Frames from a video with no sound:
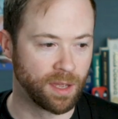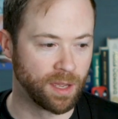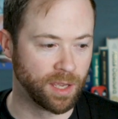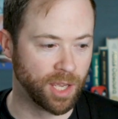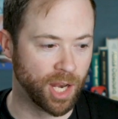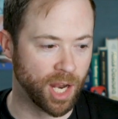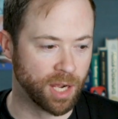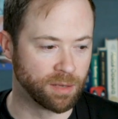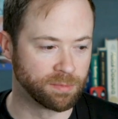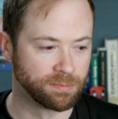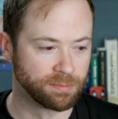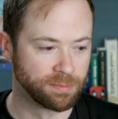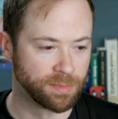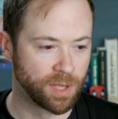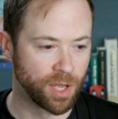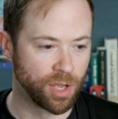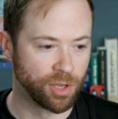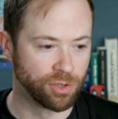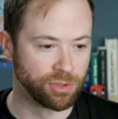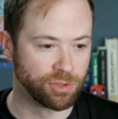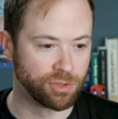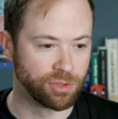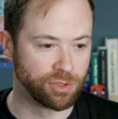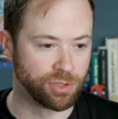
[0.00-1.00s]
you know,
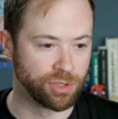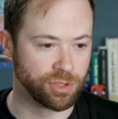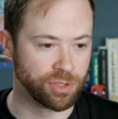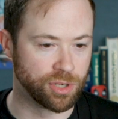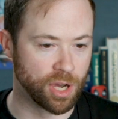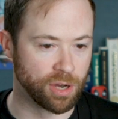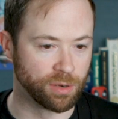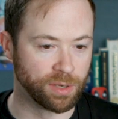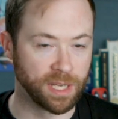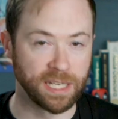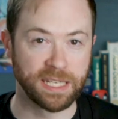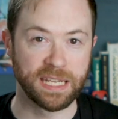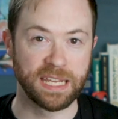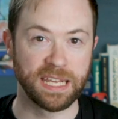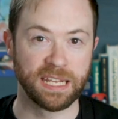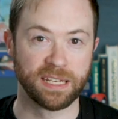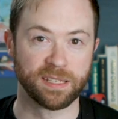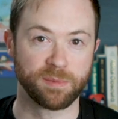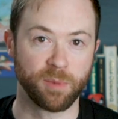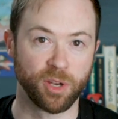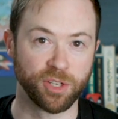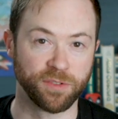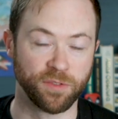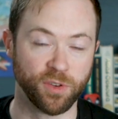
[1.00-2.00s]
don't need to eat
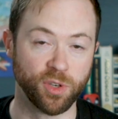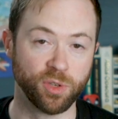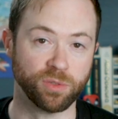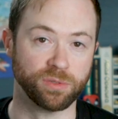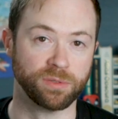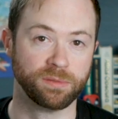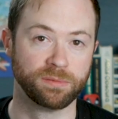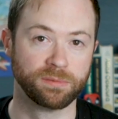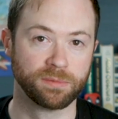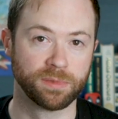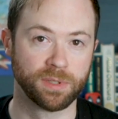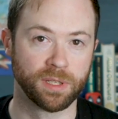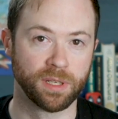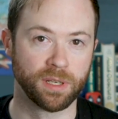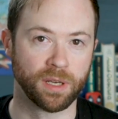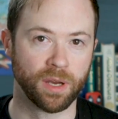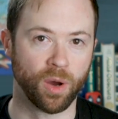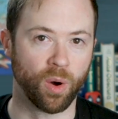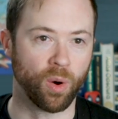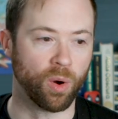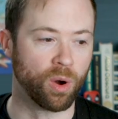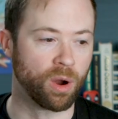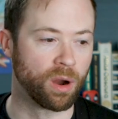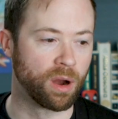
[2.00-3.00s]
as much food
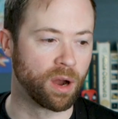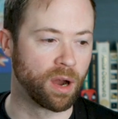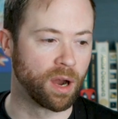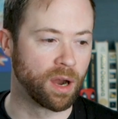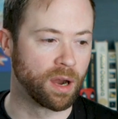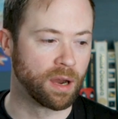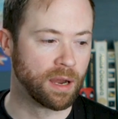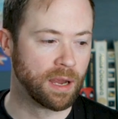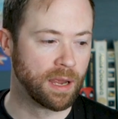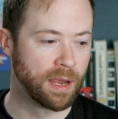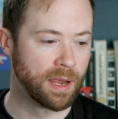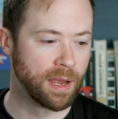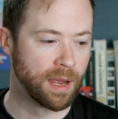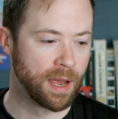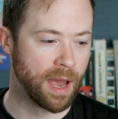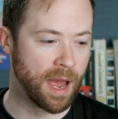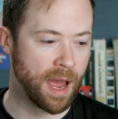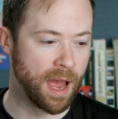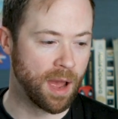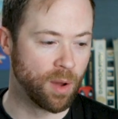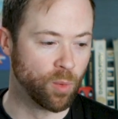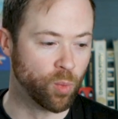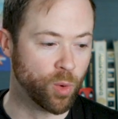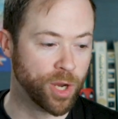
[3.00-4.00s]
or
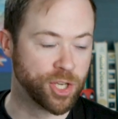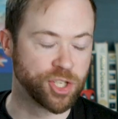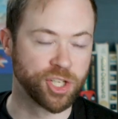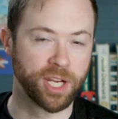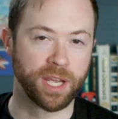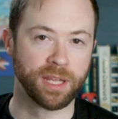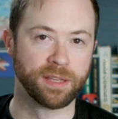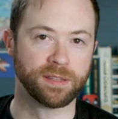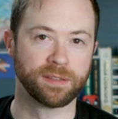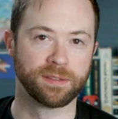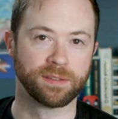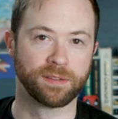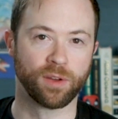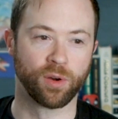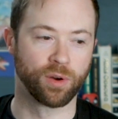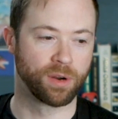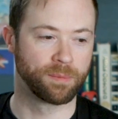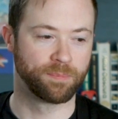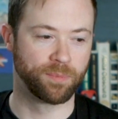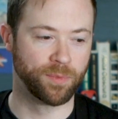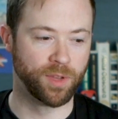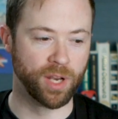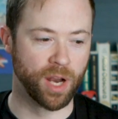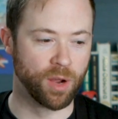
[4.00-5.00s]
uh, which can
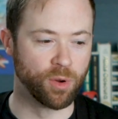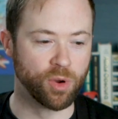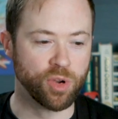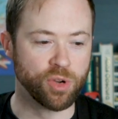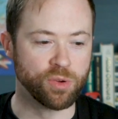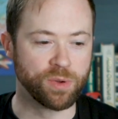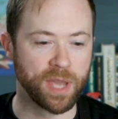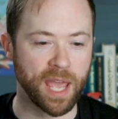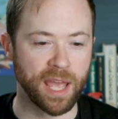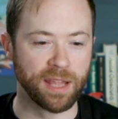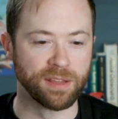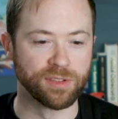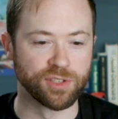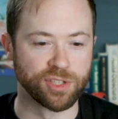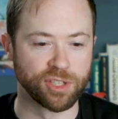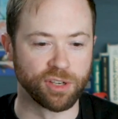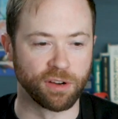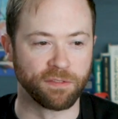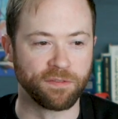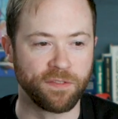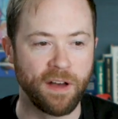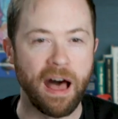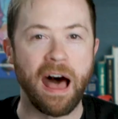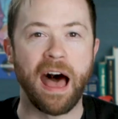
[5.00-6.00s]
or you know who can
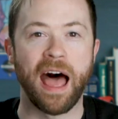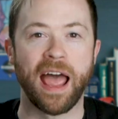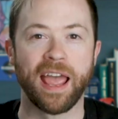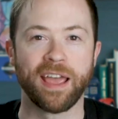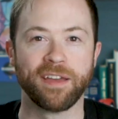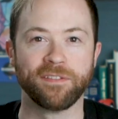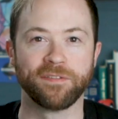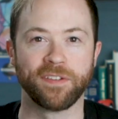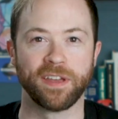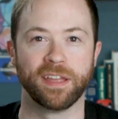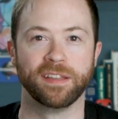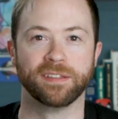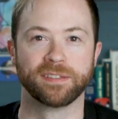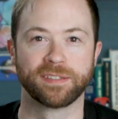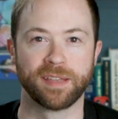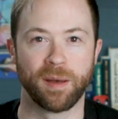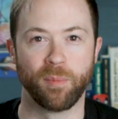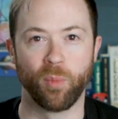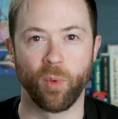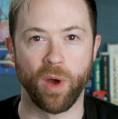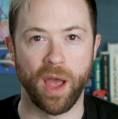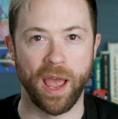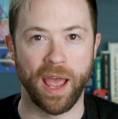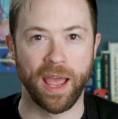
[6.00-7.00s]
survive in
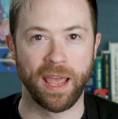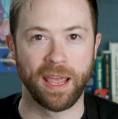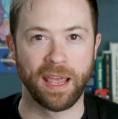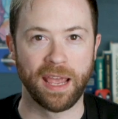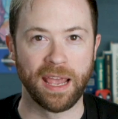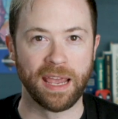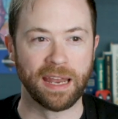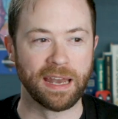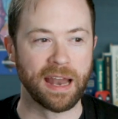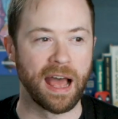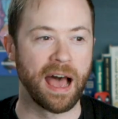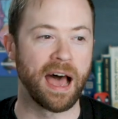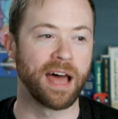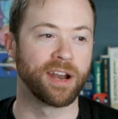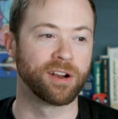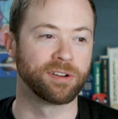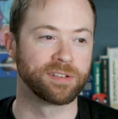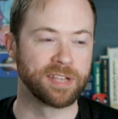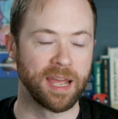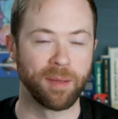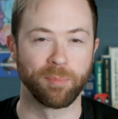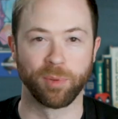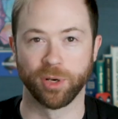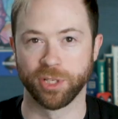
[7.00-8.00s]
some way in hotter
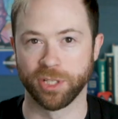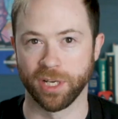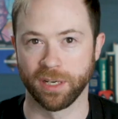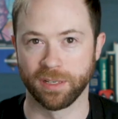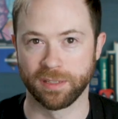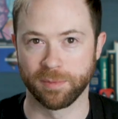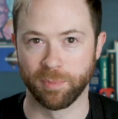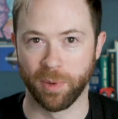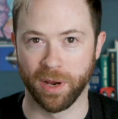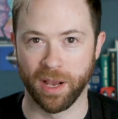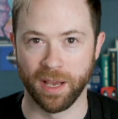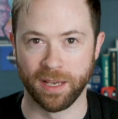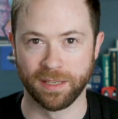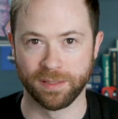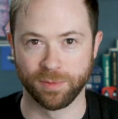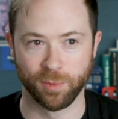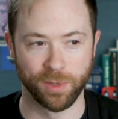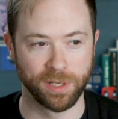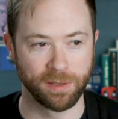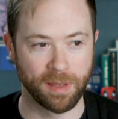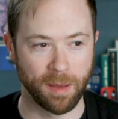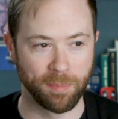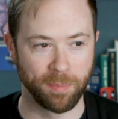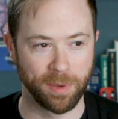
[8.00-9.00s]
temperatures because
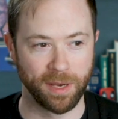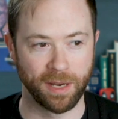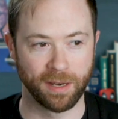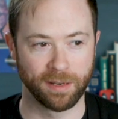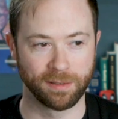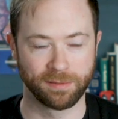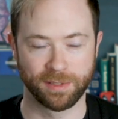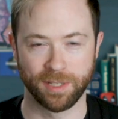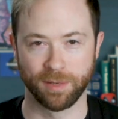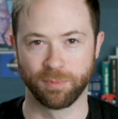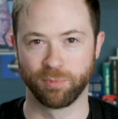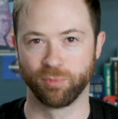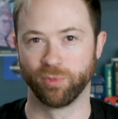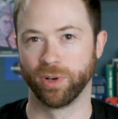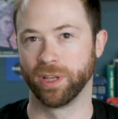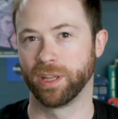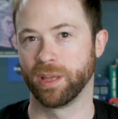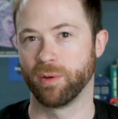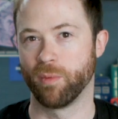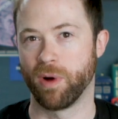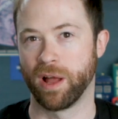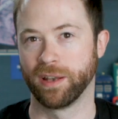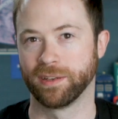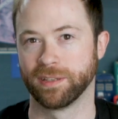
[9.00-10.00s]
we appear to
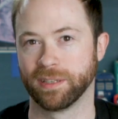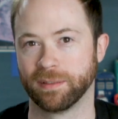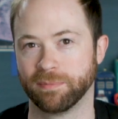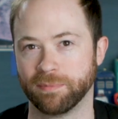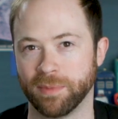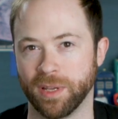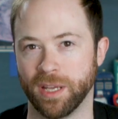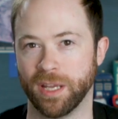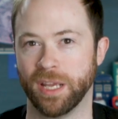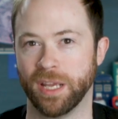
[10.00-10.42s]
really want to